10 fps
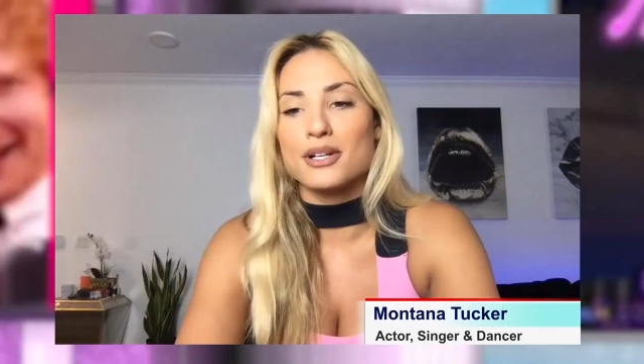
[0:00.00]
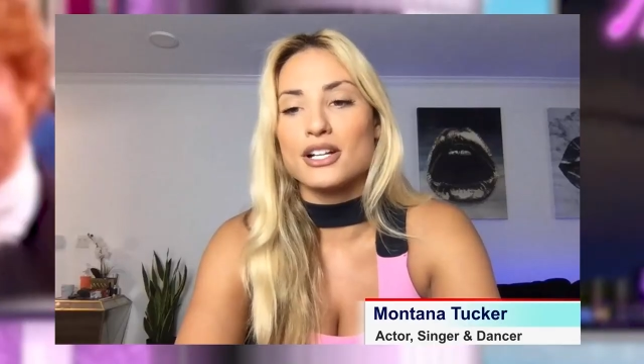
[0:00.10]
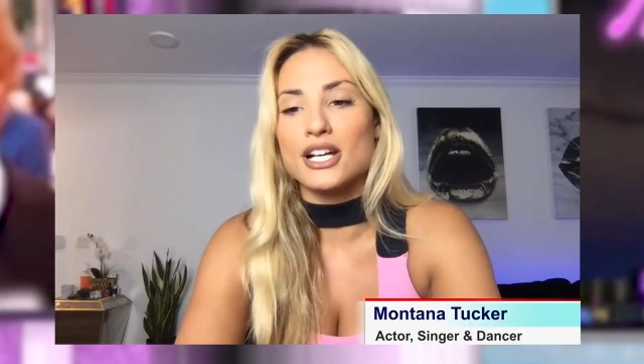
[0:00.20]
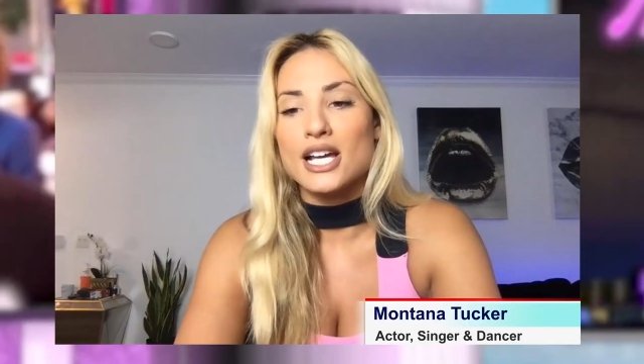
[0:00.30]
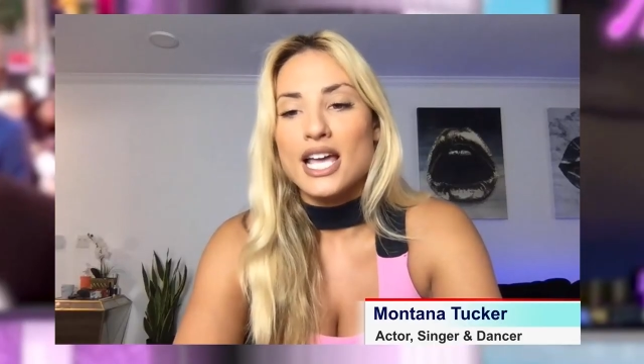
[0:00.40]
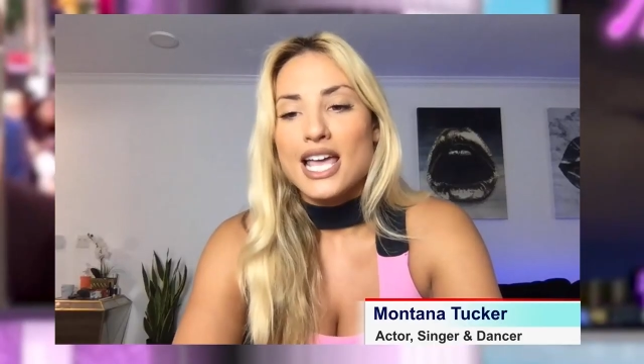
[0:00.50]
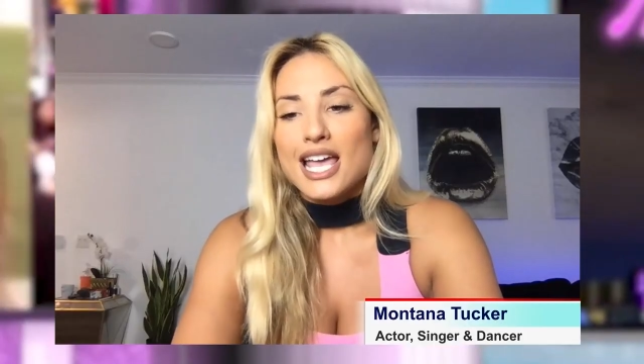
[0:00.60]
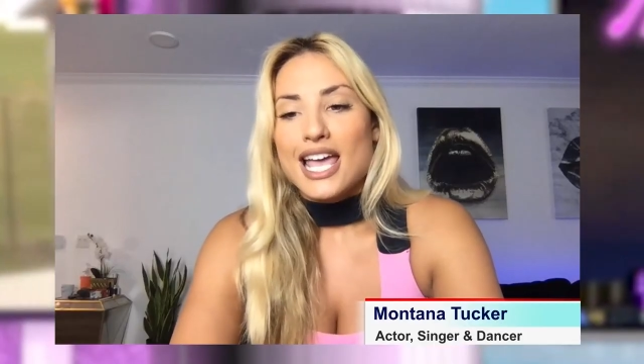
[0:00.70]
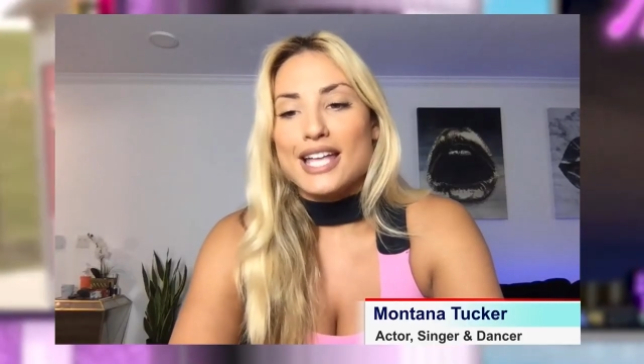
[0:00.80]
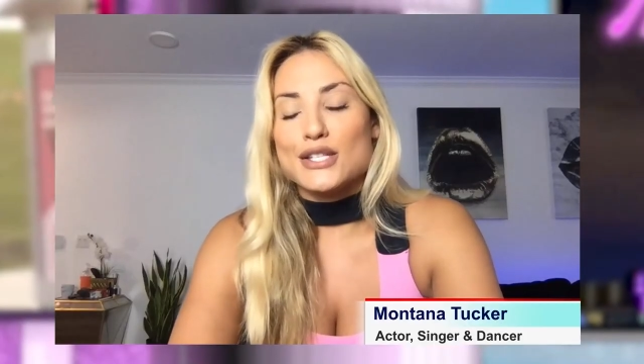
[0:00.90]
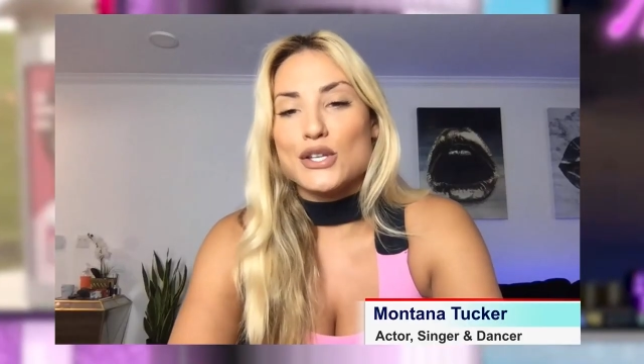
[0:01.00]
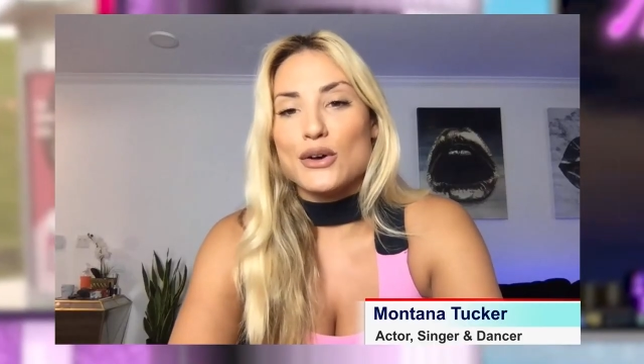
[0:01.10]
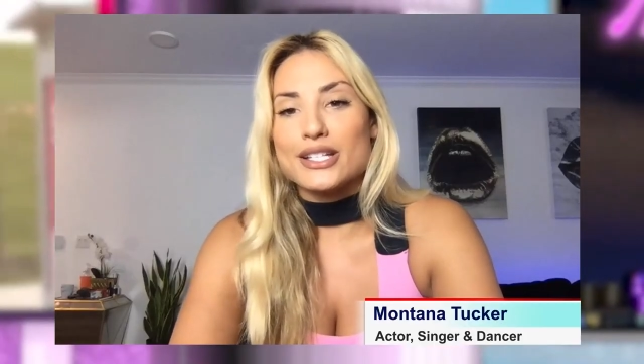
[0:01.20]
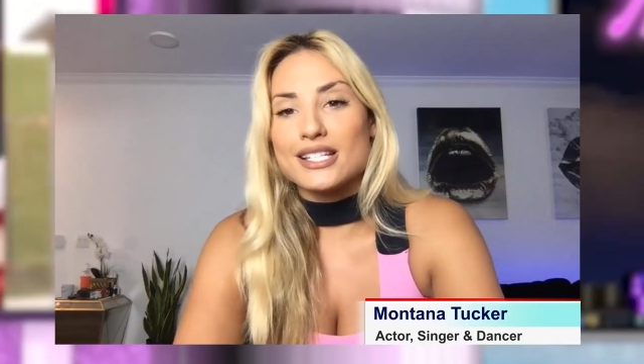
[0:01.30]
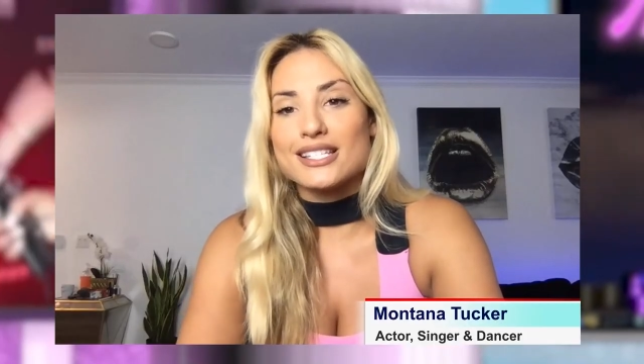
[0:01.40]
burner and
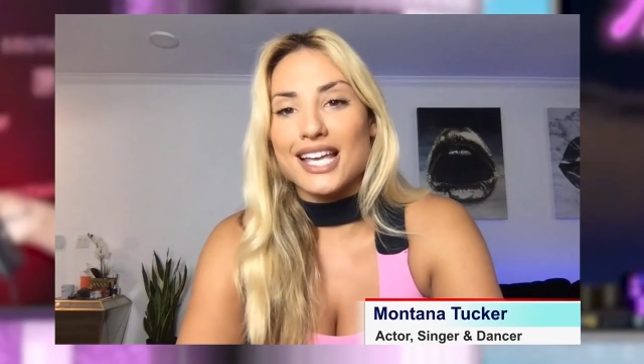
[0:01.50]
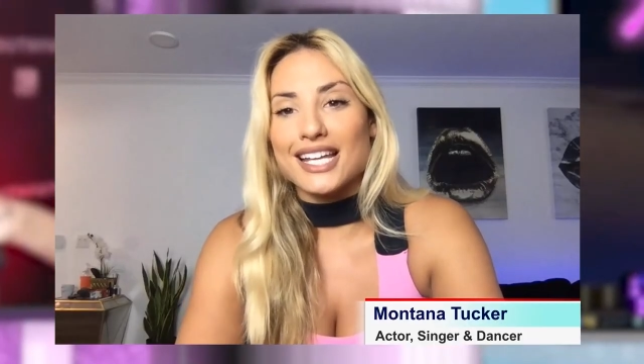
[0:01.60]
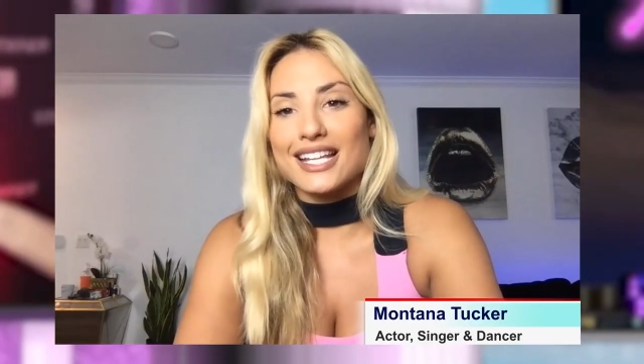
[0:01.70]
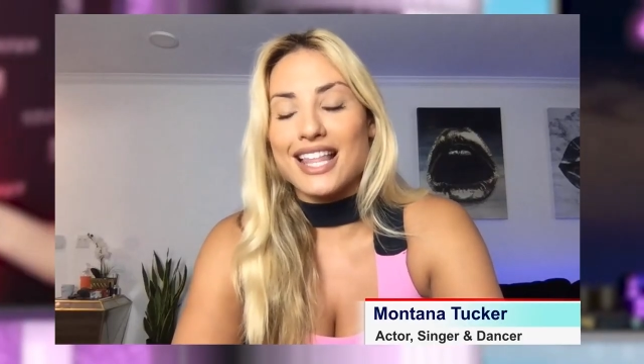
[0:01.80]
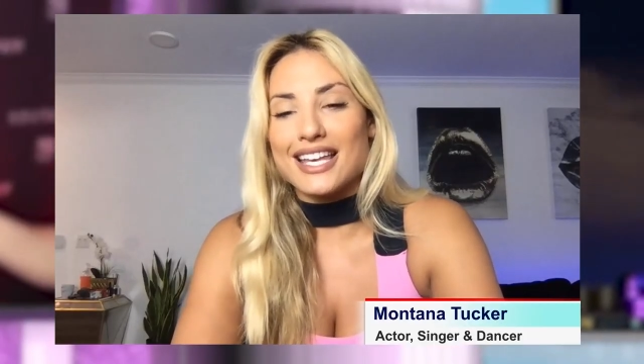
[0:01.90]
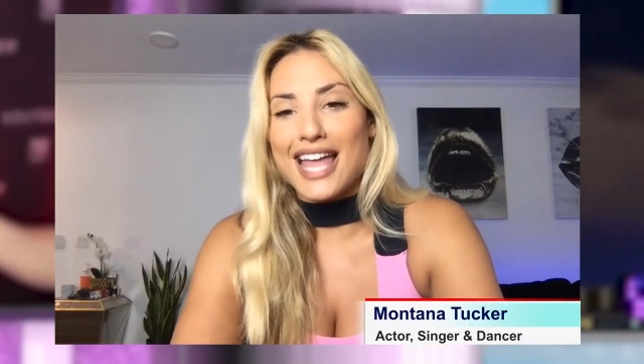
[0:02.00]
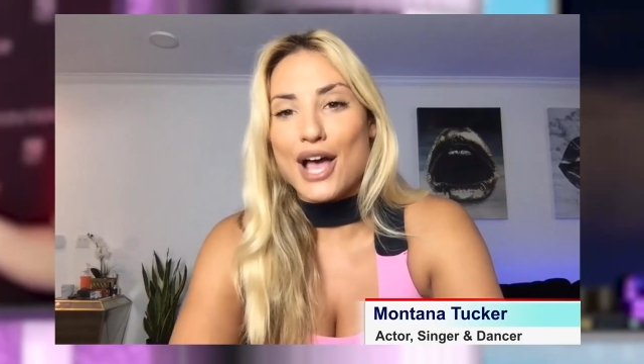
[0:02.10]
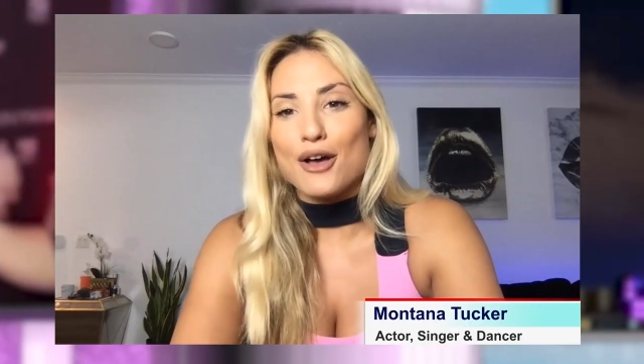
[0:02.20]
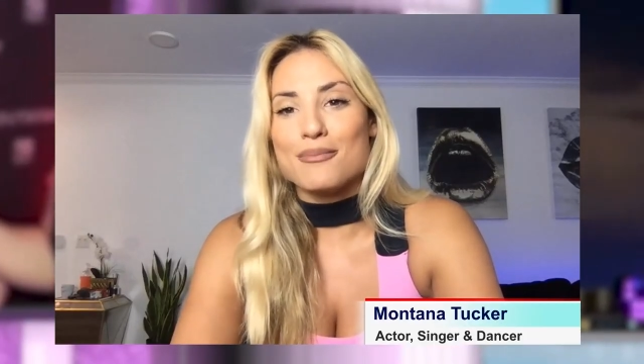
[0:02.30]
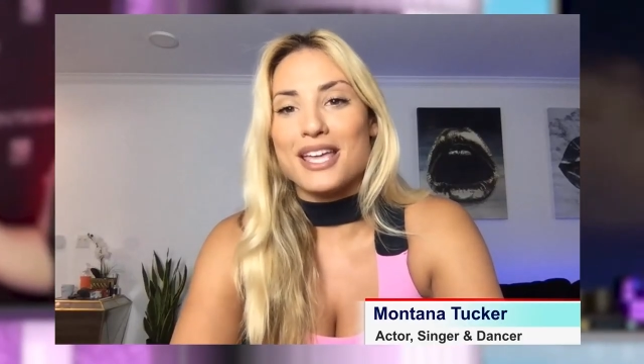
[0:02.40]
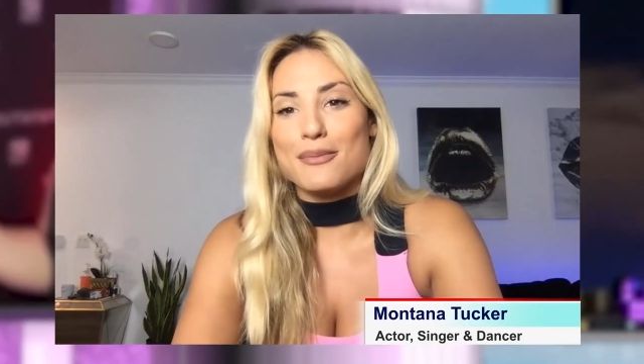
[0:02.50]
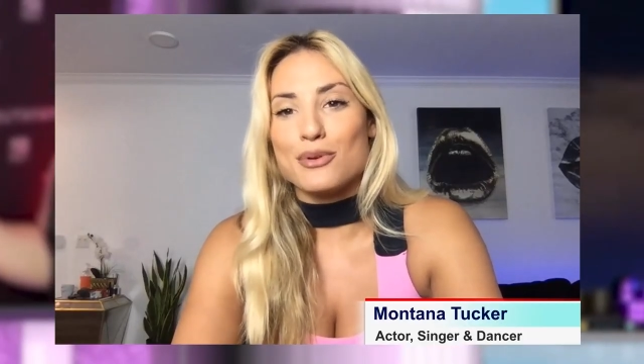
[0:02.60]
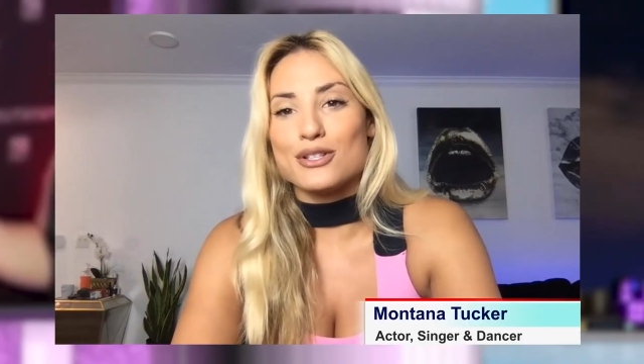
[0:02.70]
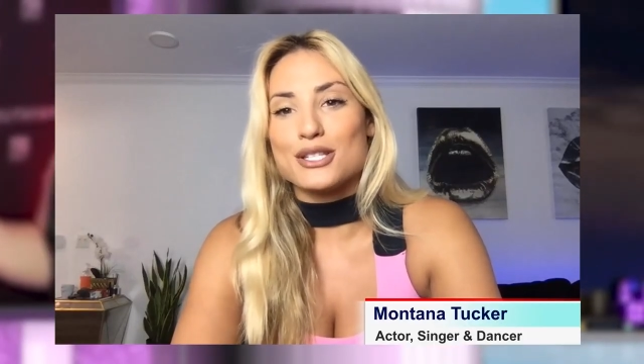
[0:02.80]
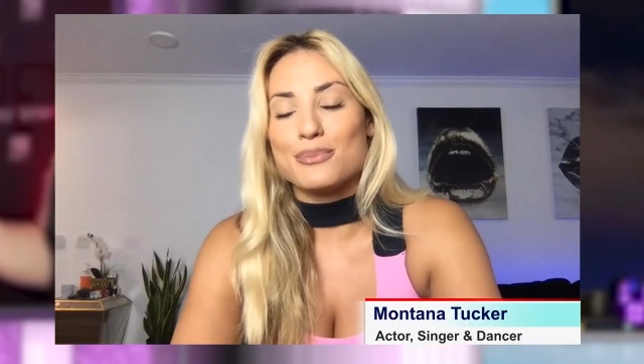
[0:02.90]
so it's exciting that now I'm
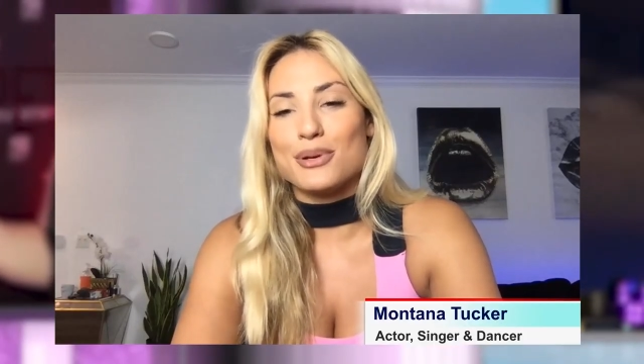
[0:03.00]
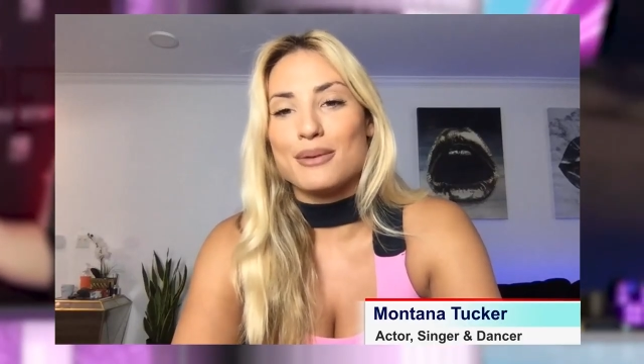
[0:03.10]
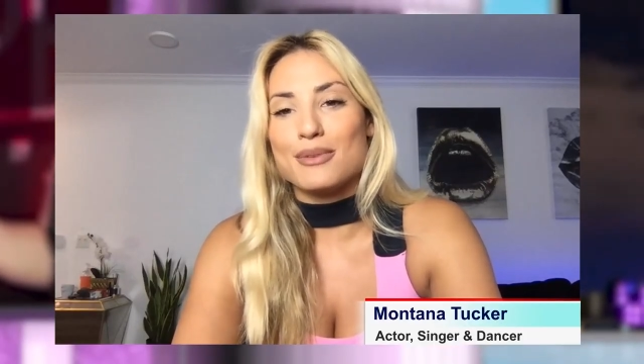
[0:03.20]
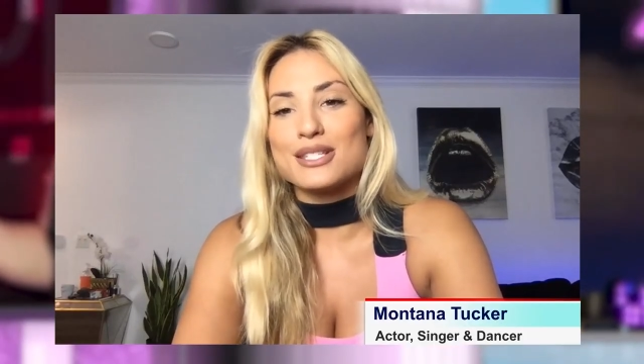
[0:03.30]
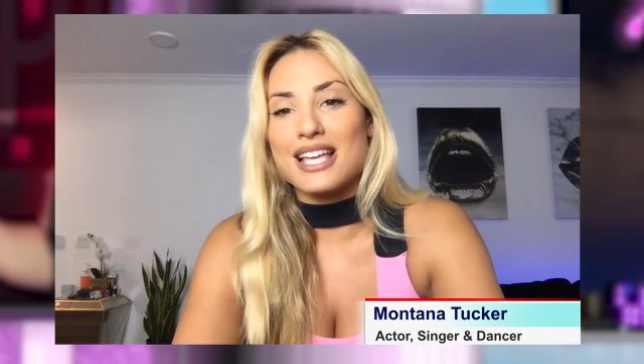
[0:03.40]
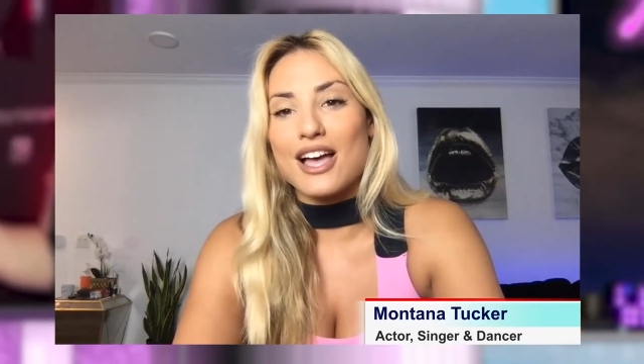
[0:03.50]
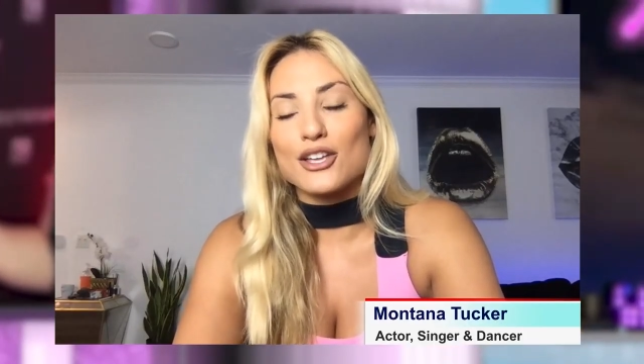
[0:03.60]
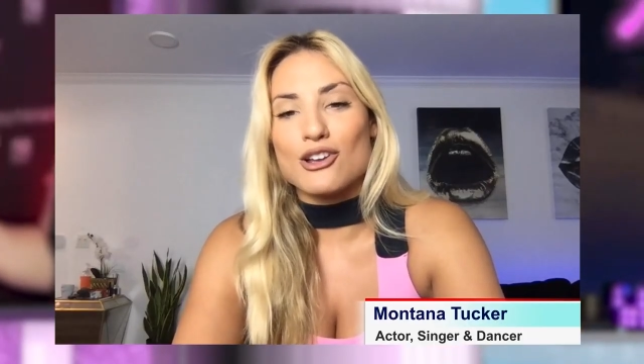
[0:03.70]
able to put music out.